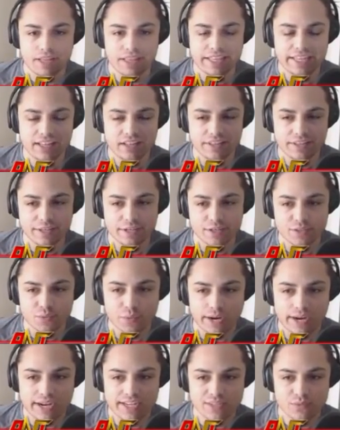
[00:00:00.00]
league leaders
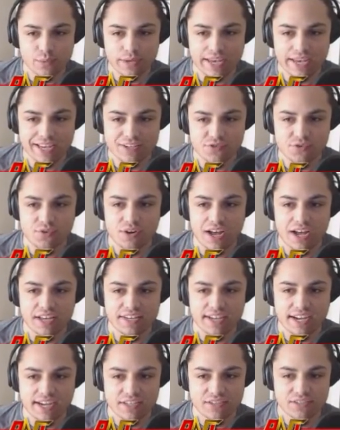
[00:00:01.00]
wise, we had
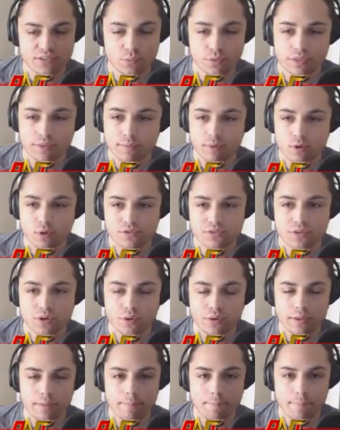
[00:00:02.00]
Jarrod Dyson with the most
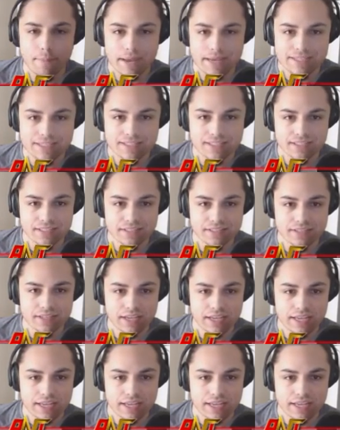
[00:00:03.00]
stolen bases.